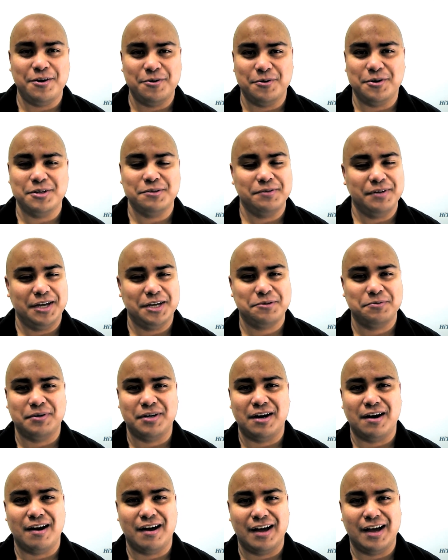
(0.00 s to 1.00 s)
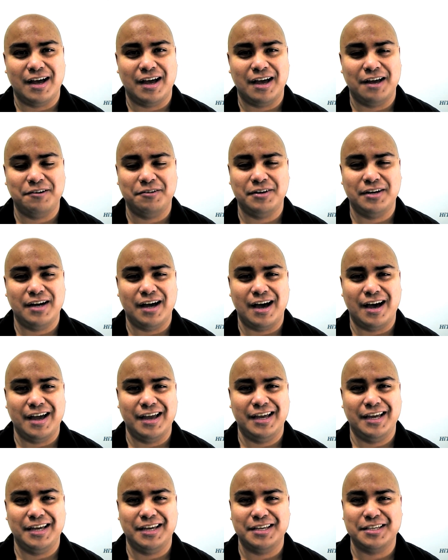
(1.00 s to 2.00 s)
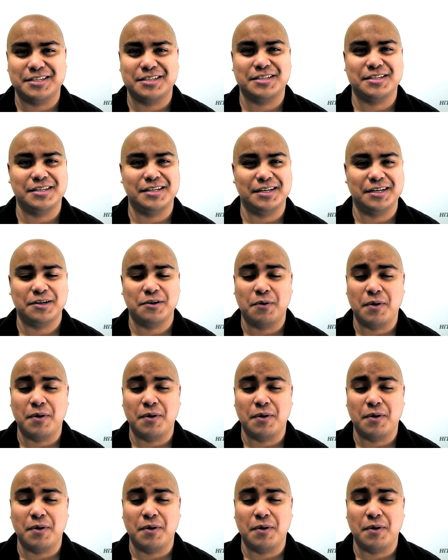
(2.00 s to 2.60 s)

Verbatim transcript: noise with H100i is uh,